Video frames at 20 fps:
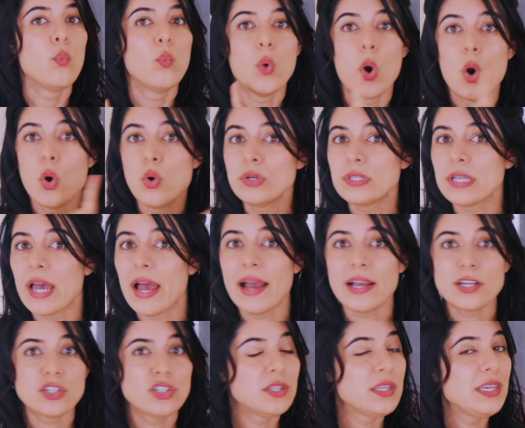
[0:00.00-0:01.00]
won't
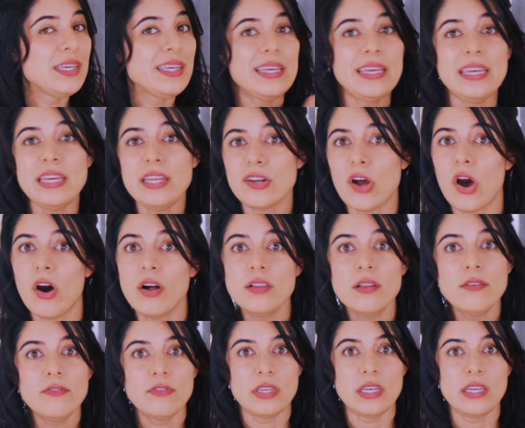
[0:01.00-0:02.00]
actually eat
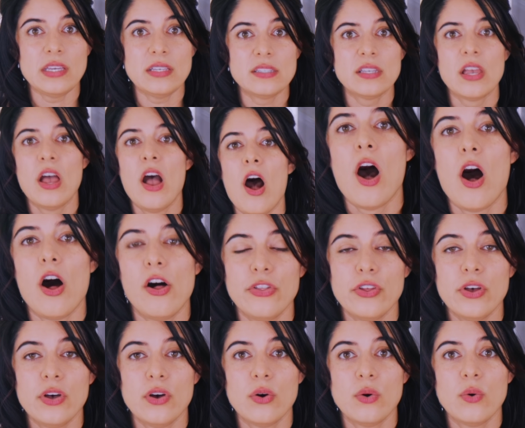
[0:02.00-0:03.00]
all of these,
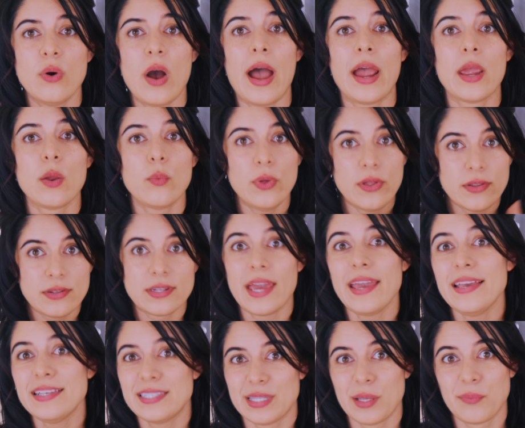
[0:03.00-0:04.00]
although I will
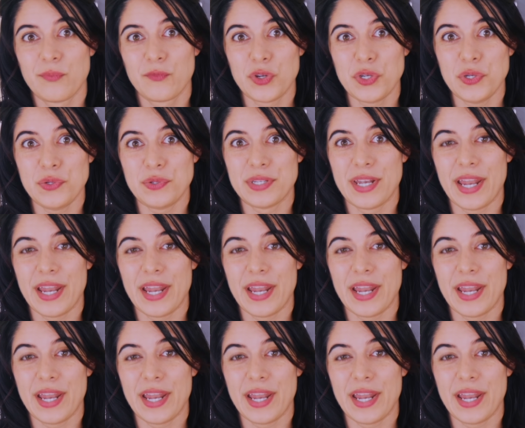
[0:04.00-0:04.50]
taste them for you